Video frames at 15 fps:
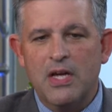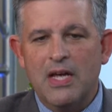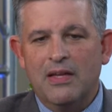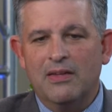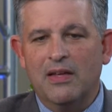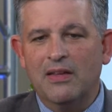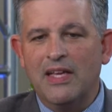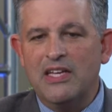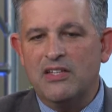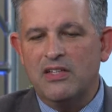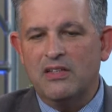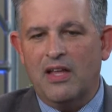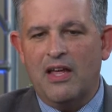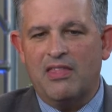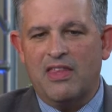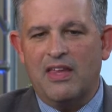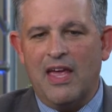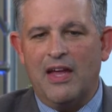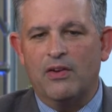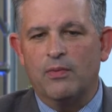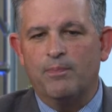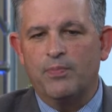The lesion length,
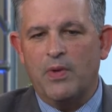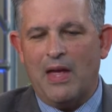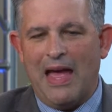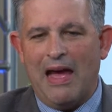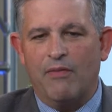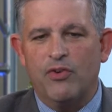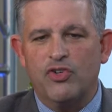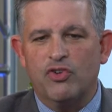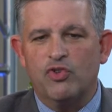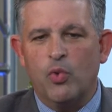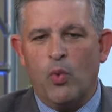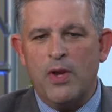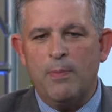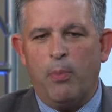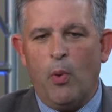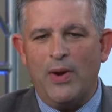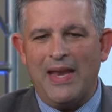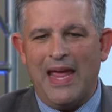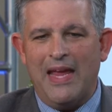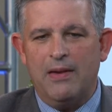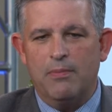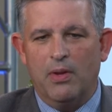again, average of
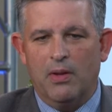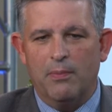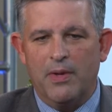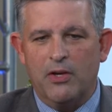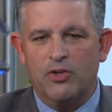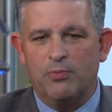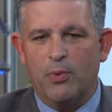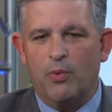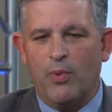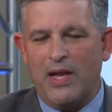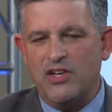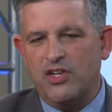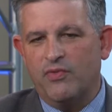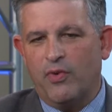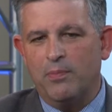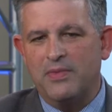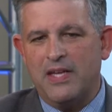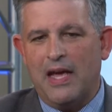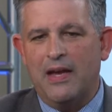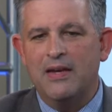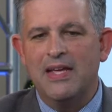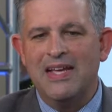20.8 millimeters, but ranging from
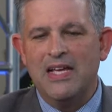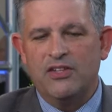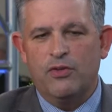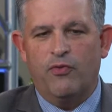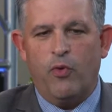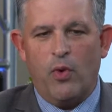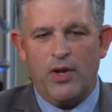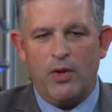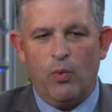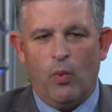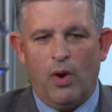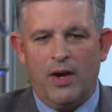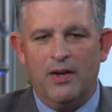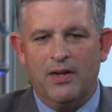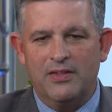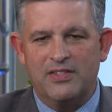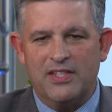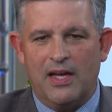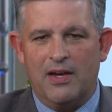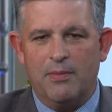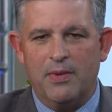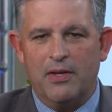10 to 41
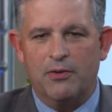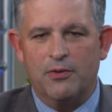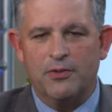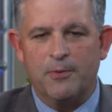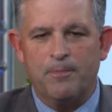centimeters.